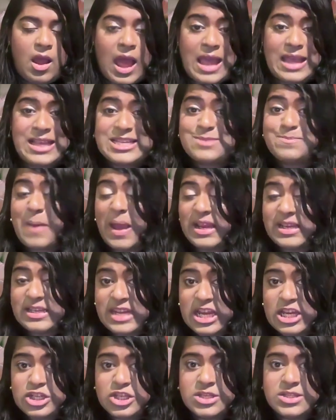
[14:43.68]

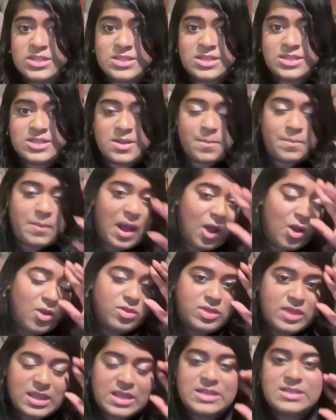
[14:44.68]
expectations is
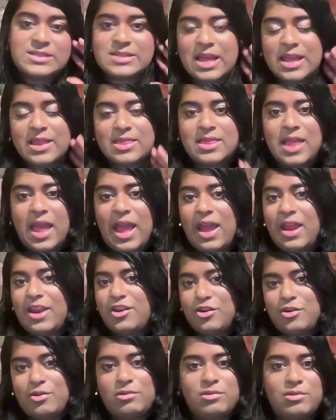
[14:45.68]
about this and that.
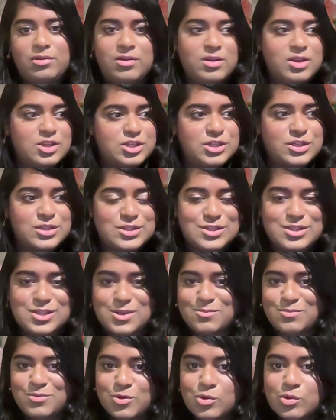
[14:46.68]
You could just
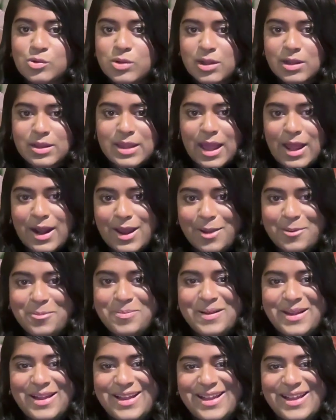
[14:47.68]
Google that up.